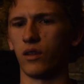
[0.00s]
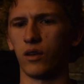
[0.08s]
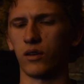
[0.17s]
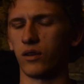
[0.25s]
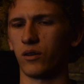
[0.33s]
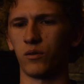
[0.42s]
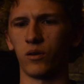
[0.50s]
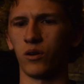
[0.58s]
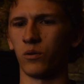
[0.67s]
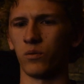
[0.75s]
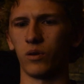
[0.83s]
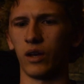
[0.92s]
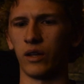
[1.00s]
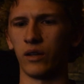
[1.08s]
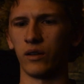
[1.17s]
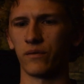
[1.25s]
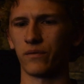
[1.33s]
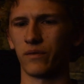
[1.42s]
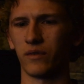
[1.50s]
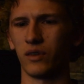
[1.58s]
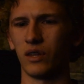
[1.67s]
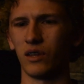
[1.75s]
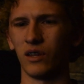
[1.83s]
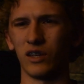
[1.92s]
I don't know.
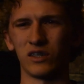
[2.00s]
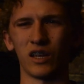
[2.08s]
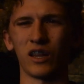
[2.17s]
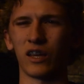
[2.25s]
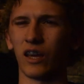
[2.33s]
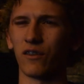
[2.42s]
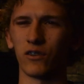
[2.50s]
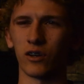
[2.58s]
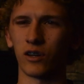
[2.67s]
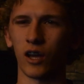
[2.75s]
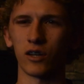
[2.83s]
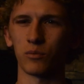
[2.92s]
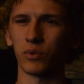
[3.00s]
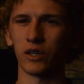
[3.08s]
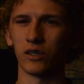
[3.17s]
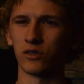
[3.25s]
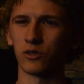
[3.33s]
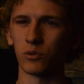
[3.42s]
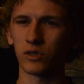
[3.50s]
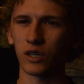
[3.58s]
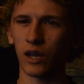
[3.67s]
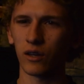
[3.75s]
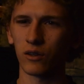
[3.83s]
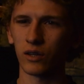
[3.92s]
It's not like I ever contemplated
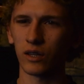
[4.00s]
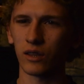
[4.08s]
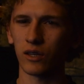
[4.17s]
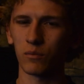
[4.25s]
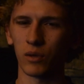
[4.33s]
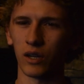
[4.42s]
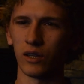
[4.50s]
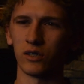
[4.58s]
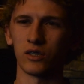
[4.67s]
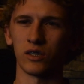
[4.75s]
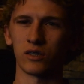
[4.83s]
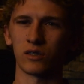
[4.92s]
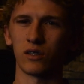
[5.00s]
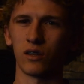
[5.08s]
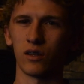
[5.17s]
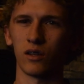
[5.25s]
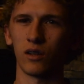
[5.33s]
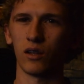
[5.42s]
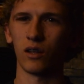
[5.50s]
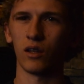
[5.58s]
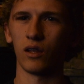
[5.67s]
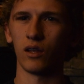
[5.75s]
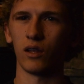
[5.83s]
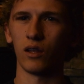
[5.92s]
suicide or anything, but it's just
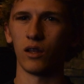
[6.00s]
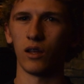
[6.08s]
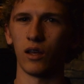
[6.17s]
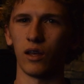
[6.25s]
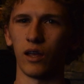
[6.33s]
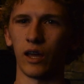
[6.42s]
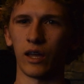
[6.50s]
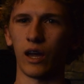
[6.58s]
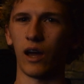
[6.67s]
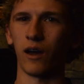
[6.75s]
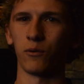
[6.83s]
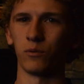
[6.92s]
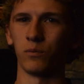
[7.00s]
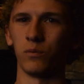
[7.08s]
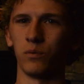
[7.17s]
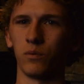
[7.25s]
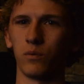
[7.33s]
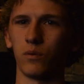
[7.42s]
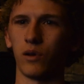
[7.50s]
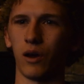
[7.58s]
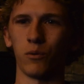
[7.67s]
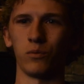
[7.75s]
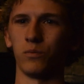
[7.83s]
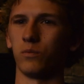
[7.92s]
like I
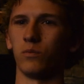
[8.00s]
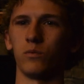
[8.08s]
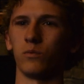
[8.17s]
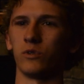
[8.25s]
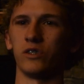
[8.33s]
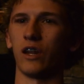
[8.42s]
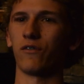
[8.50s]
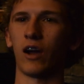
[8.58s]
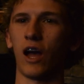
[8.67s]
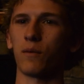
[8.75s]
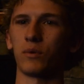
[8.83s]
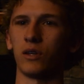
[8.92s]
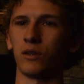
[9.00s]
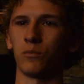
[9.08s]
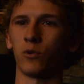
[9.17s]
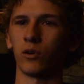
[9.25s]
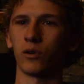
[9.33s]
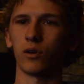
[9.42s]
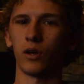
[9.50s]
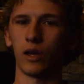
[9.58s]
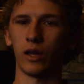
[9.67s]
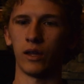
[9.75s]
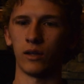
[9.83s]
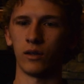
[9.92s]
was never happy anymore.
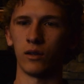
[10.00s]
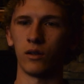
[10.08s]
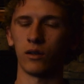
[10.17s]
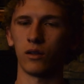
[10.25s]
And